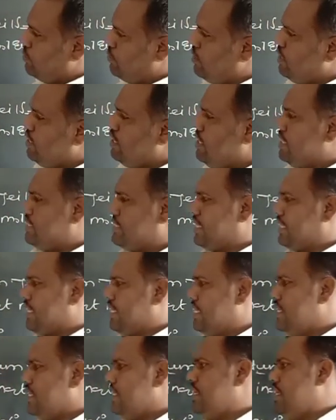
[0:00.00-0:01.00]
second
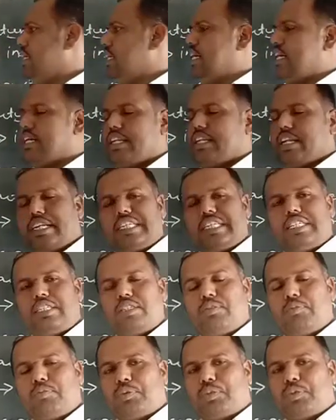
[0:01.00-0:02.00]
a radiative
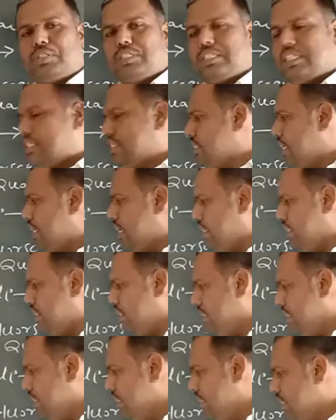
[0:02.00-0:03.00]
process, and third
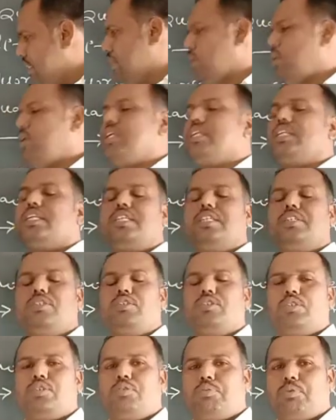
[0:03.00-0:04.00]
non-radiative
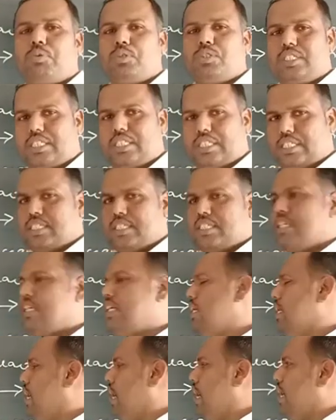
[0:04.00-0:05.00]
process
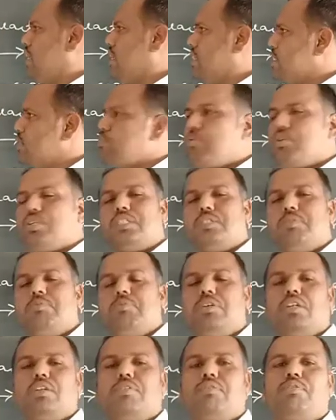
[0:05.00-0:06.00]
are responsible
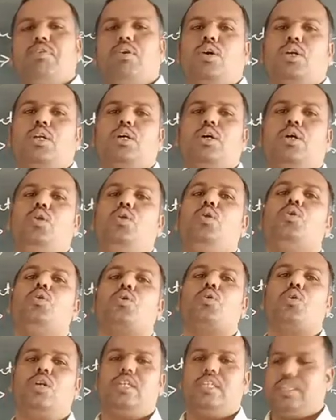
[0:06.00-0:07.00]
for low
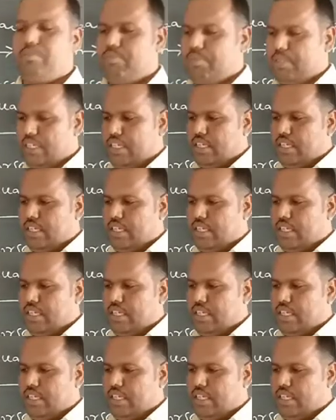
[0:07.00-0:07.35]
quantum yield.